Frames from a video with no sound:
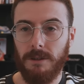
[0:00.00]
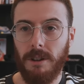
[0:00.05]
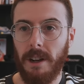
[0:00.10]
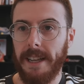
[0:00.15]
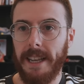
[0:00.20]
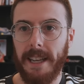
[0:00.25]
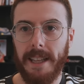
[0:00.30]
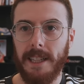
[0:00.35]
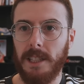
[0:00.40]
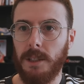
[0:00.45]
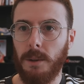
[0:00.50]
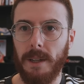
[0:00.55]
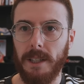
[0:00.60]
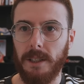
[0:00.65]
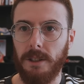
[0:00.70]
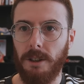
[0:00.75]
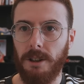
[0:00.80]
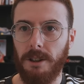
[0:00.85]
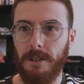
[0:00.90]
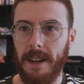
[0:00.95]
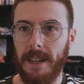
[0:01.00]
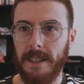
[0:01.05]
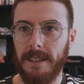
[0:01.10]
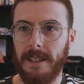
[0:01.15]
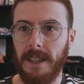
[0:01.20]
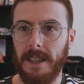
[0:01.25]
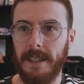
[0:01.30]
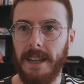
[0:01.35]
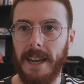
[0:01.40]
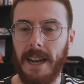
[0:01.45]
trying to get these quick turnarounds
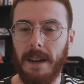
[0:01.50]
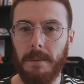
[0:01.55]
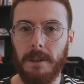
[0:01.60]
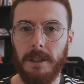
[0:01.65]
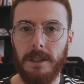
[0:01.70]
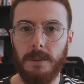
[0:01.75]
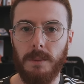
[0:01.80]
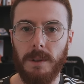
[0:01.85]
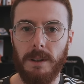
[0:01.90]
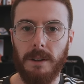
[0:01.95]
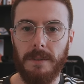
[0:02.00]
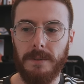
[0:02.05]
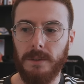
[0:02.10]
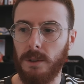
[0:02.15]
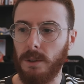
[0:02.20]
done now because we're off